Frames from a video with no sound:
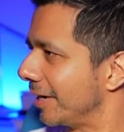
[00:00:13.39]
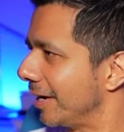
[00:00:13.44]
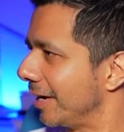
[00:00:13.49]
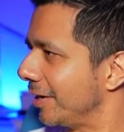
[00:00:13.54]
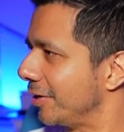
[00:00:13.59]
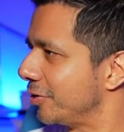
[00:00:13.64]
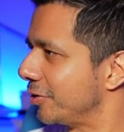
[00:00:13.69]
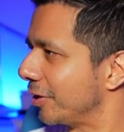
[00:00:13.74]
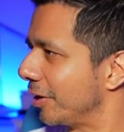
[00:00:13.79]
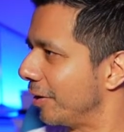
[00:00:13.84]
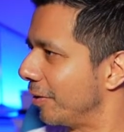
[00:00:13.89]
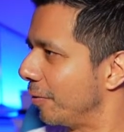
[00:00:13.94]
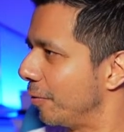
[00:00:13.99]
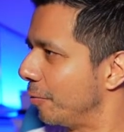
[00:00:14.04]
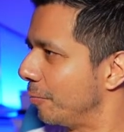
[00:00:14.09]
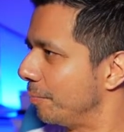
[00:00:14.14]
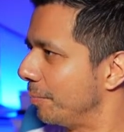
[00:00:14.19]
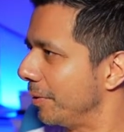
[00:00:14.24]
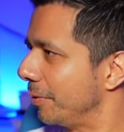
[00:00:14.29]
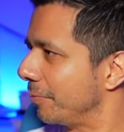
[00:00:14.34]
Asia
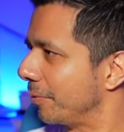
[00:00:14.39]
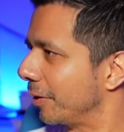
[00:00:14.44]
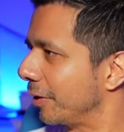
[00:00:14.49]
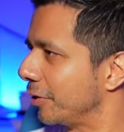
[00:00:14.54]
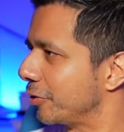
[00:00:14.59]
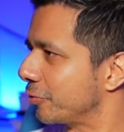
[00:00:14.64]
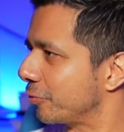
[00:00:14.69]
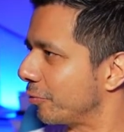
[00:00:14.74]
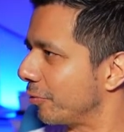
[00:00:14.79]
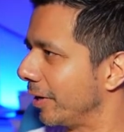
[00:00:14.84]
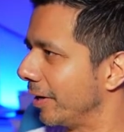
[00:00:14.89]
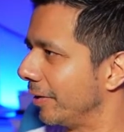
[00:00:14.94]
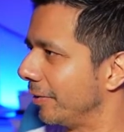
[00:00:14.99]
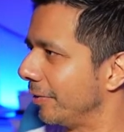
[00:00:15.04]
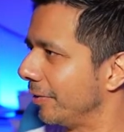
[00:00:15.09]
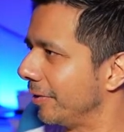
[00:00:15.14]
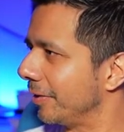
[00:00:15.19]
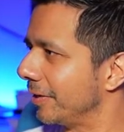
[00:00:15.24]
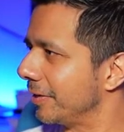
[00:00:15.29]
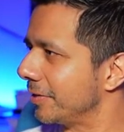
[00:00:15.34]
Open. We're going to trail
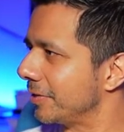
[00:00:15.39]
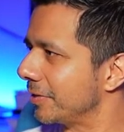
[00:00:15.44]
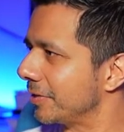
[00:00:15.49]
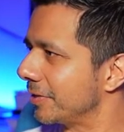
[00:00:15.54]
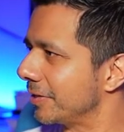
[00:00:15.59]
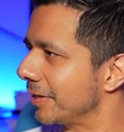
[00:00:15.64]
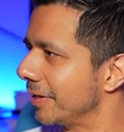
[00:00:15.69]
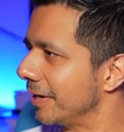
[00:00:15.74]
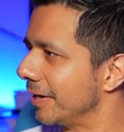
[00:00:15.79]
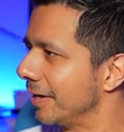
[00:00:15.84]
this.